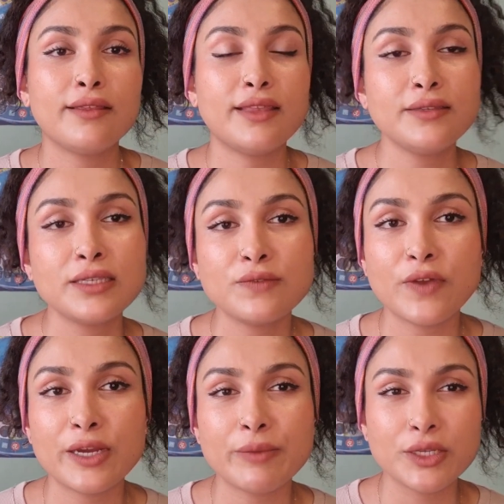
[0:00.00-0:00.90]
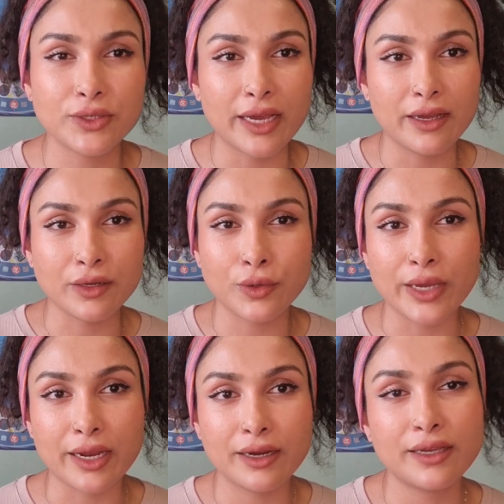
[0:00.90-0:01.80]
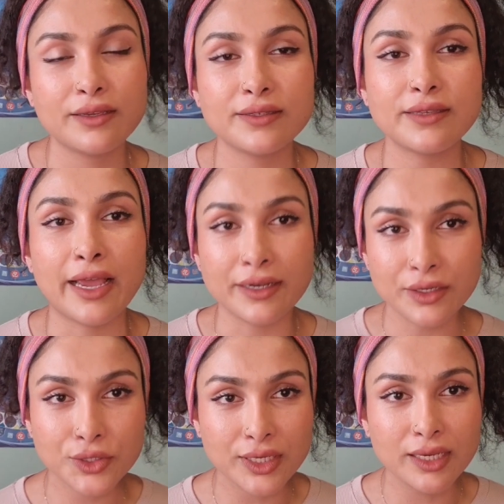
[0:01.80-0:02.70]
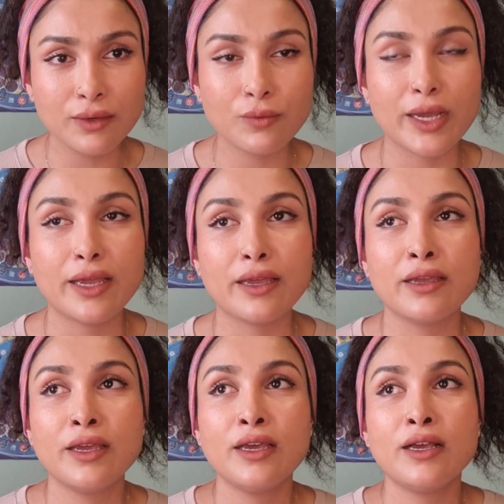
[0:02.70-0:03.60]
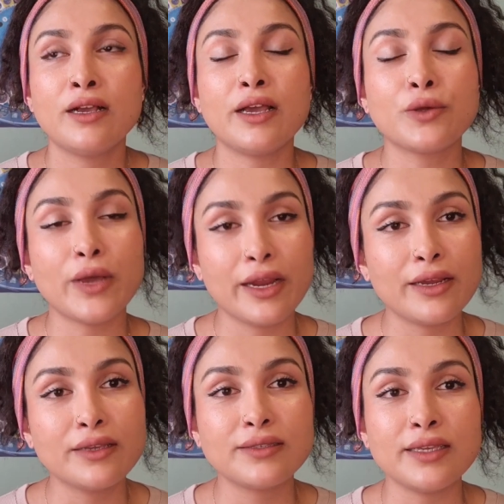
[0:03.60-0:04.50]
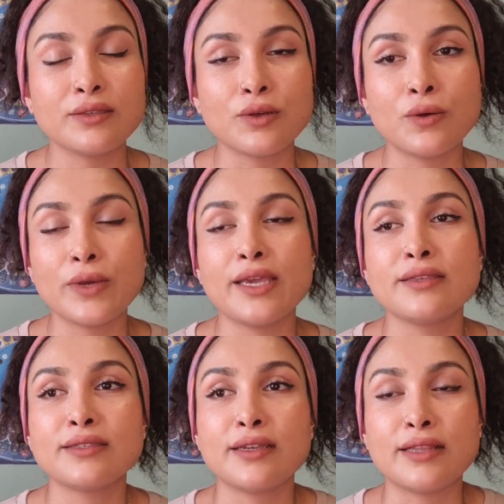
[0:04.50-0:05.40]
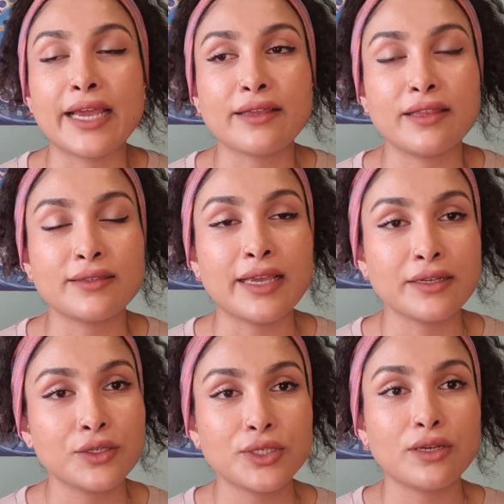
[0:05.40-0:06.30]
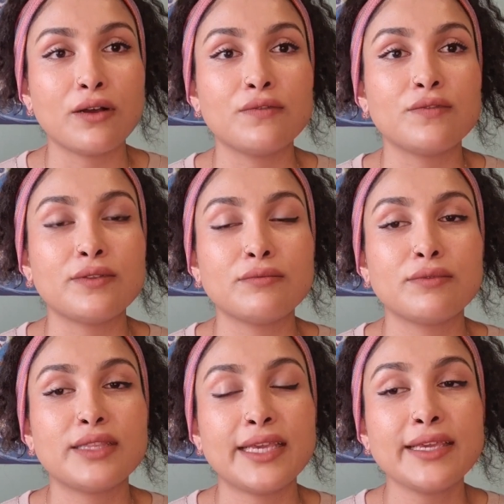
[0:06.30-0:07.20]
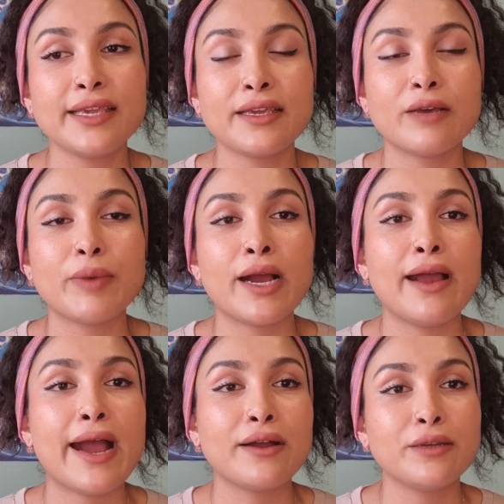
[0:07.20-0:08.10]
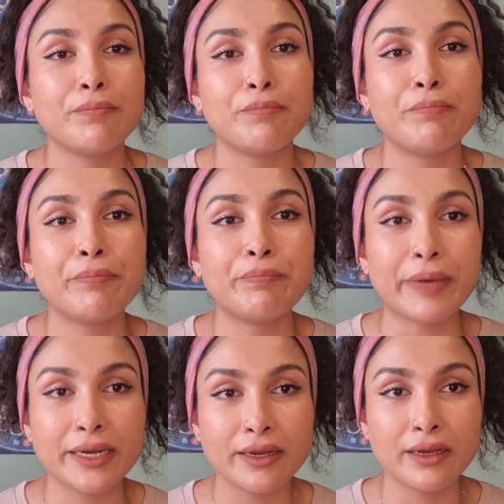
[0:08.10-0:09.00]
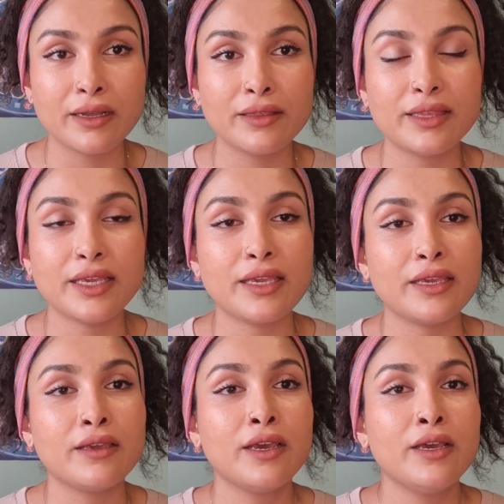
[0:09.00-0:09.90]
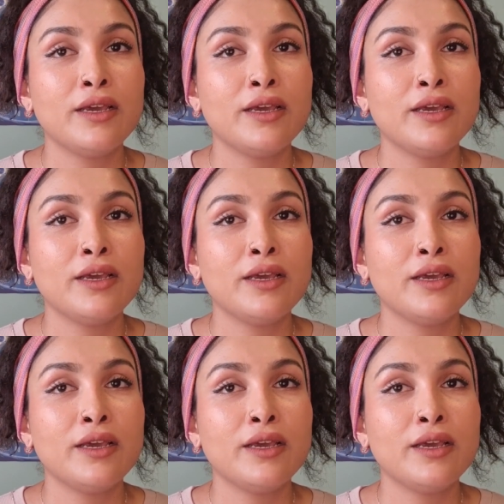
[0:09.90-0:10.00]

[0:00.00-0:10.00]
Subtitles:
This is very much that Aquarius energy, where Aquarius is always like this energy of thinking about how to better the